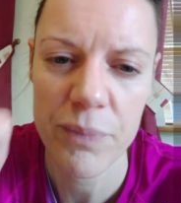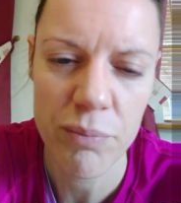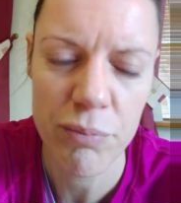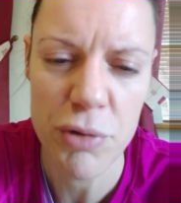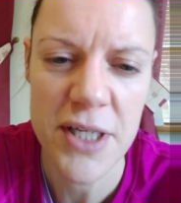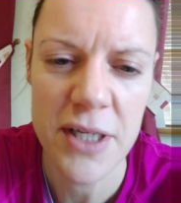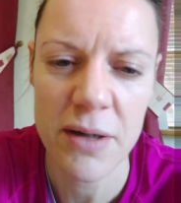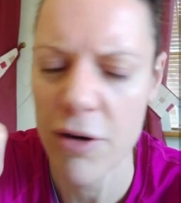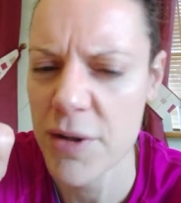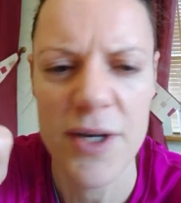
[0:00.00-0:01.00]
protein
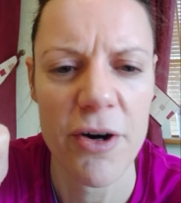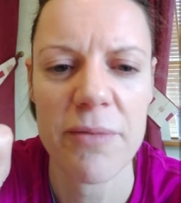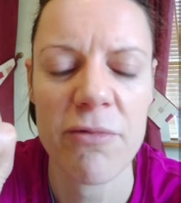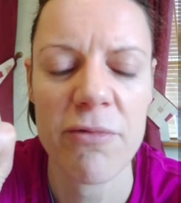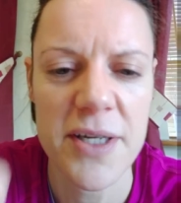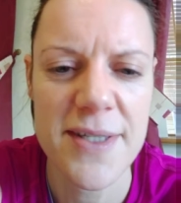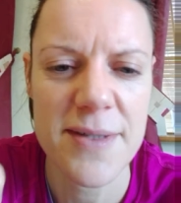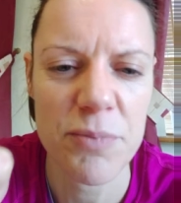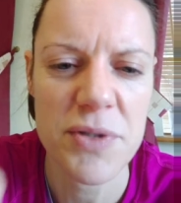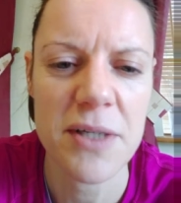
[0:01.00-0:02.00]
or sorry, rice
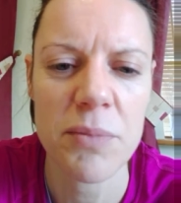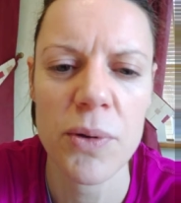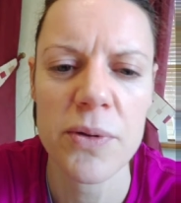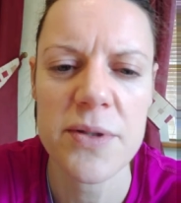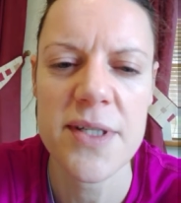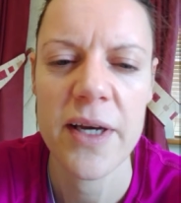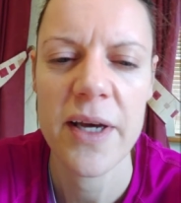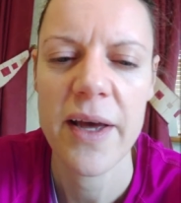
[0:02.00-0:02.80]
protein balls.